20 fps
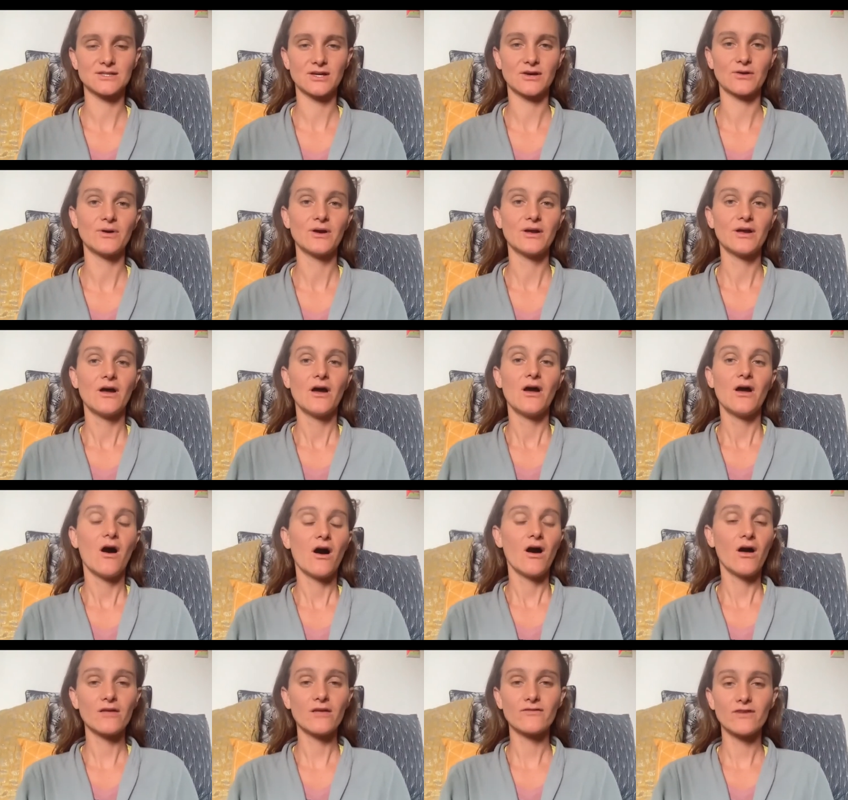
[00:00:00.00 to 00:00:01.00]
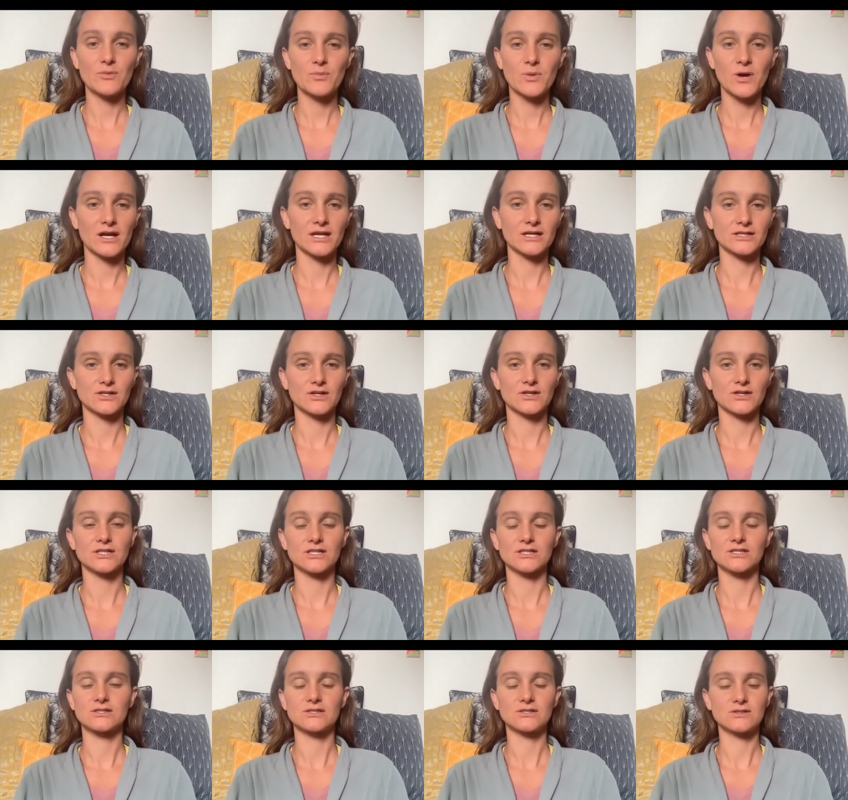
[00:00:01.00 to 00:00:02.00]
So all of our products are
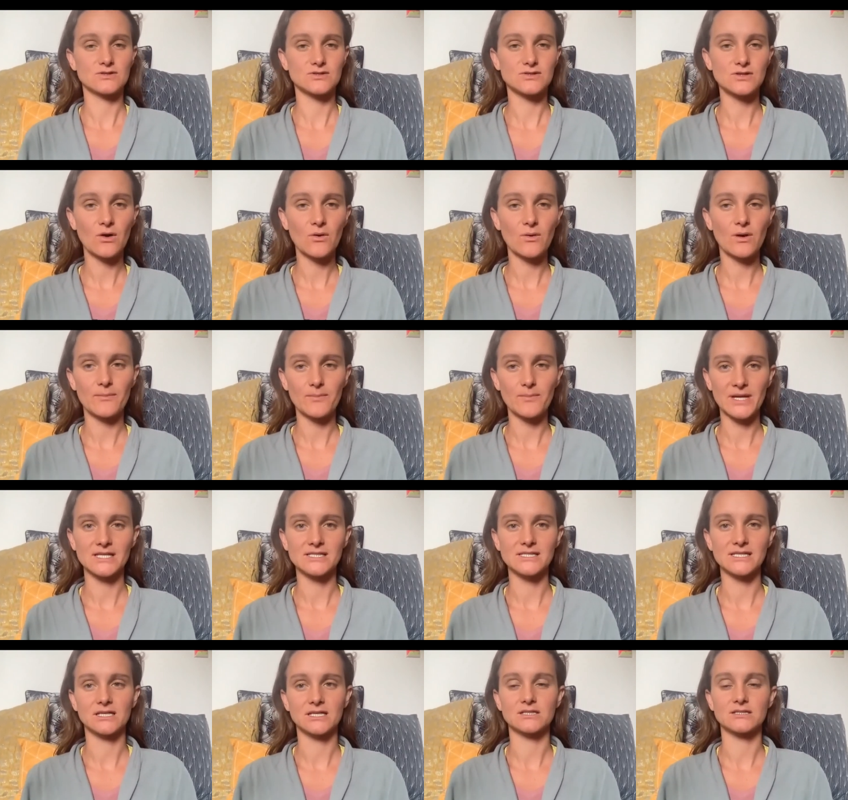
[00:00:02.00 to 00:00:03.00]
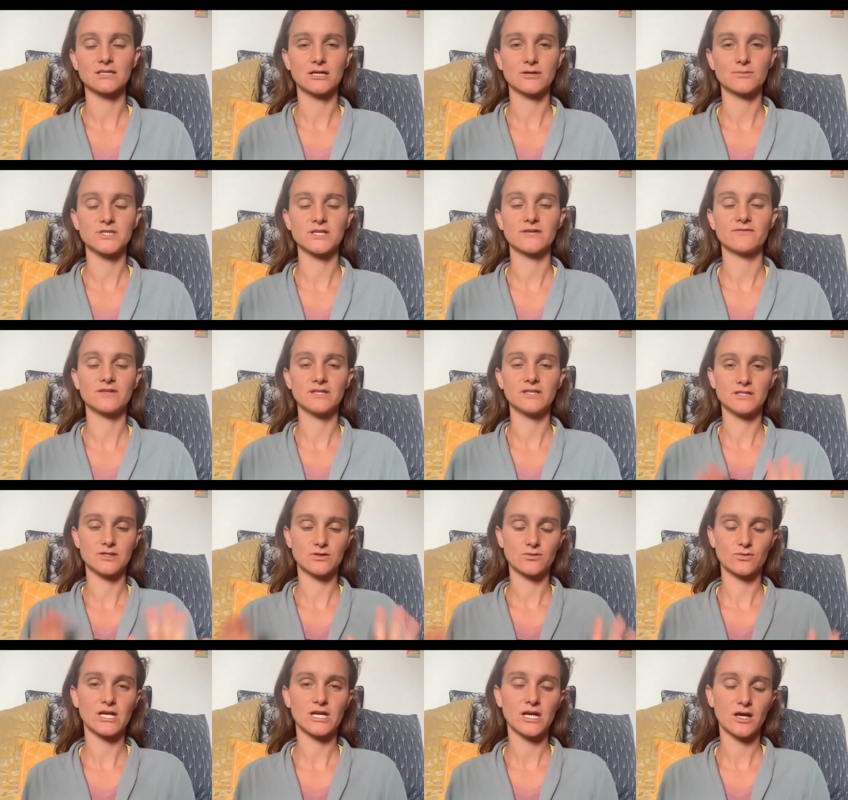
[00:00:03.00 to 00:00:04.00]
just so amazing in terms of these
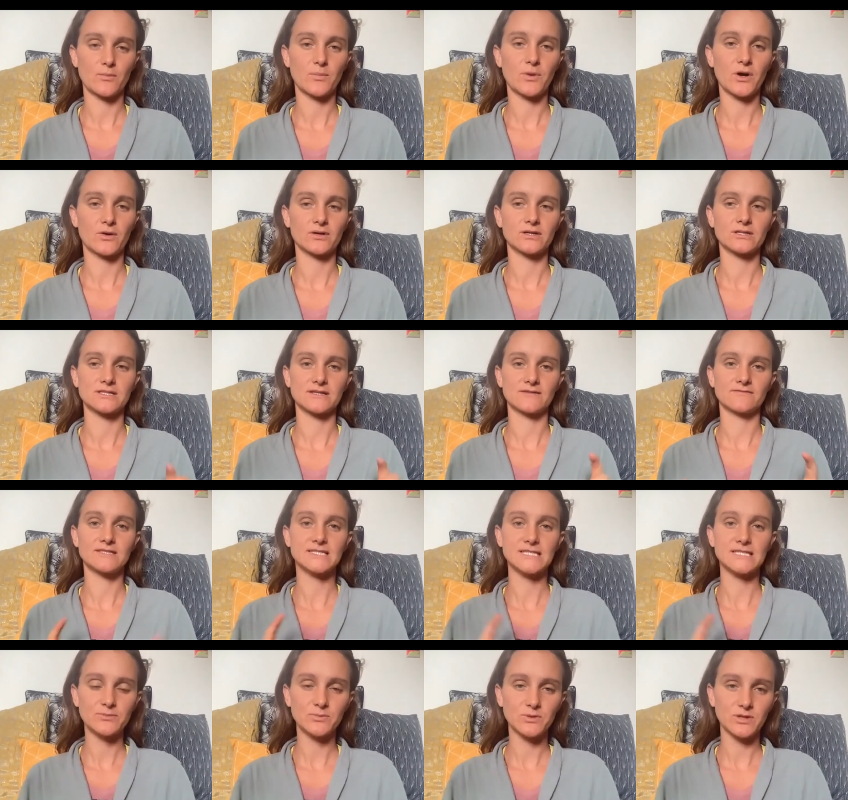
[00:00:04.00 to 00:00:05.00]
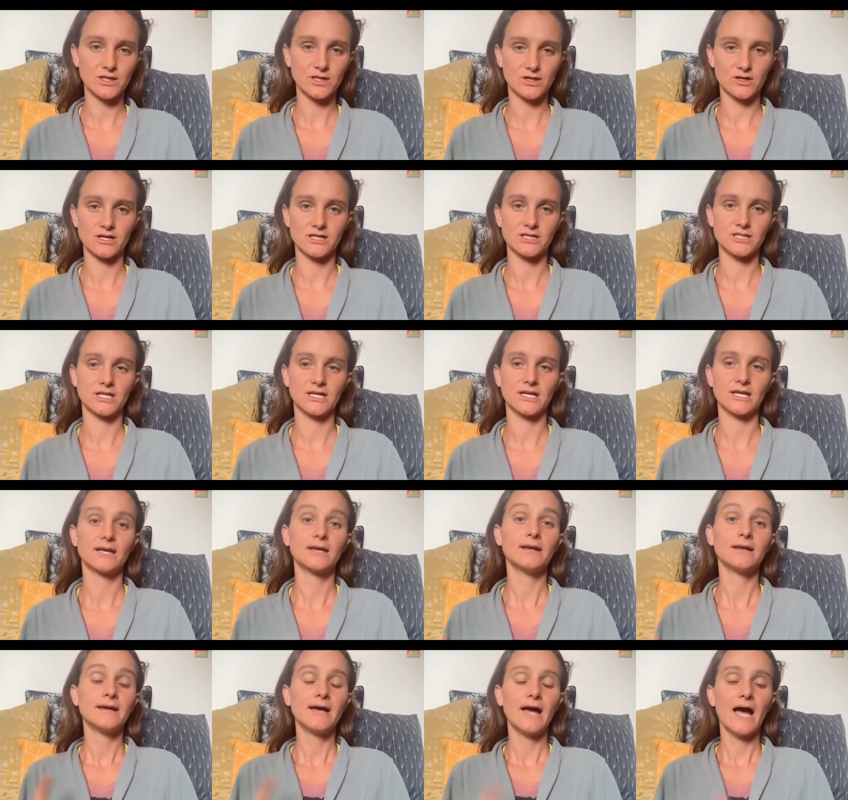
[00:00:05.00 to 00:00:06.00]
three components of deeply nourishing,
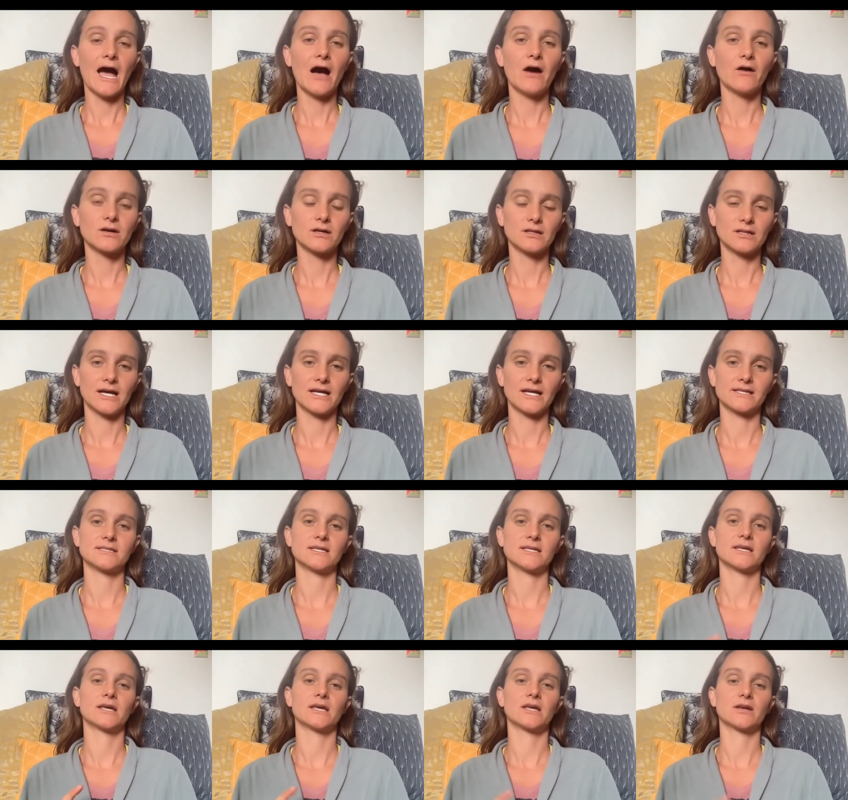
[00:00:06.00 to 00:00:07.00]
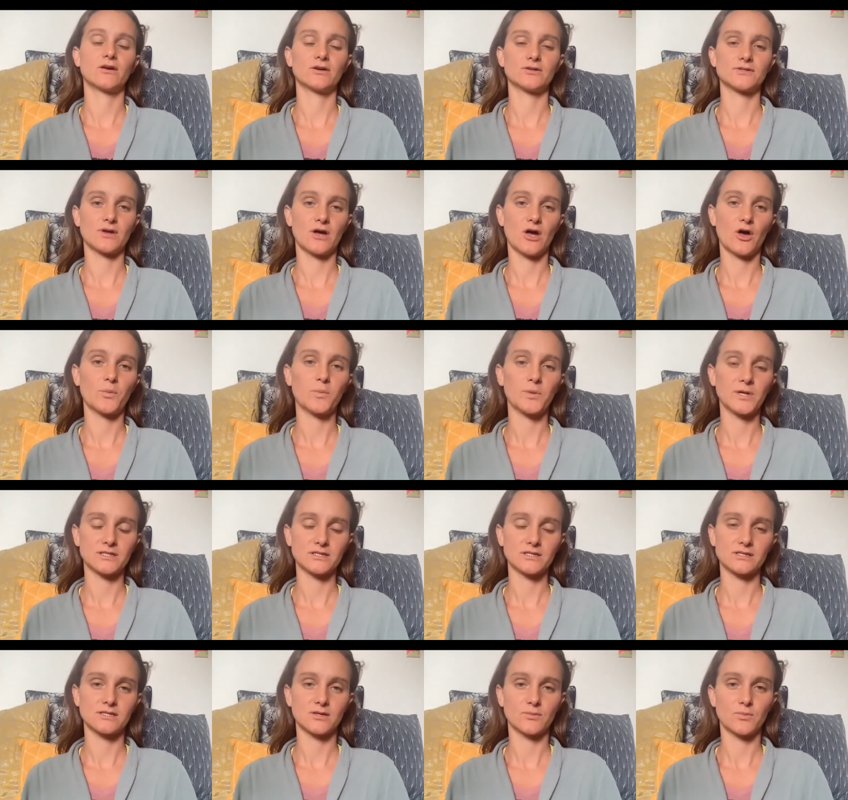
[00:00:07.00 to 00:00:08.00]
alkalizing, and also helping
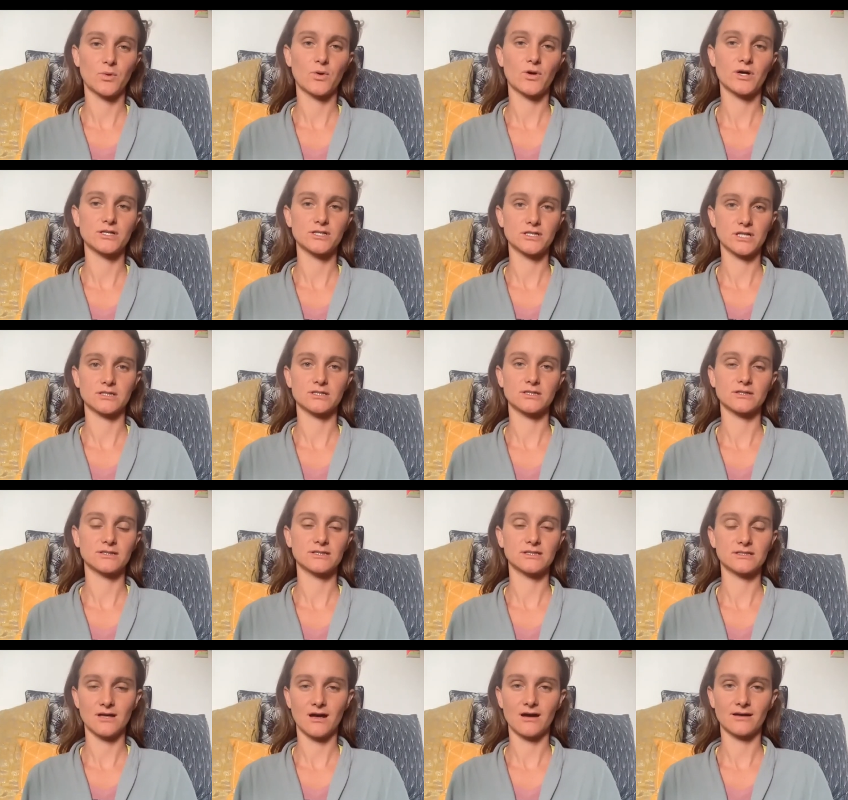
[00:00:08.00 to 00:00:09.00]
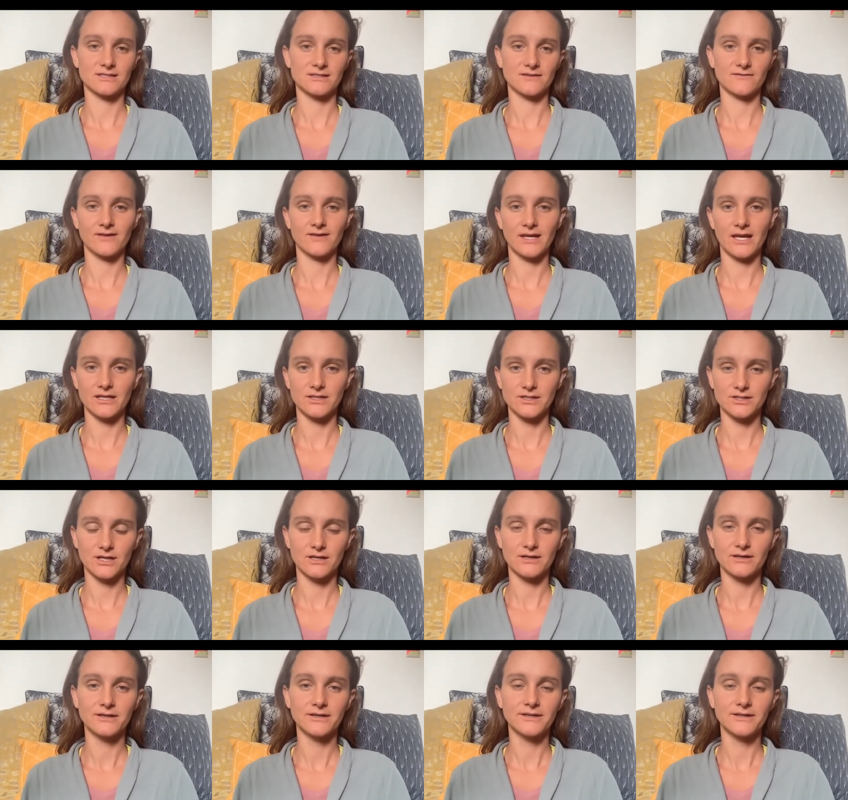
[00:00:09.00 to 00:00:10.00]
to support gentle
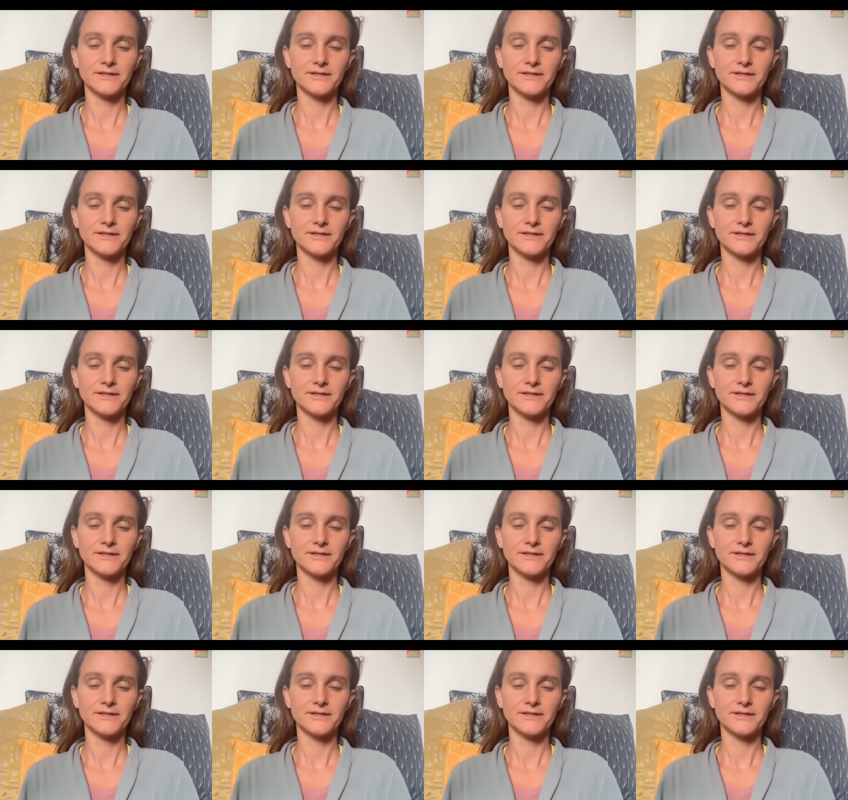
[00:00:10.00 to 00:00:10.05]
detoxification.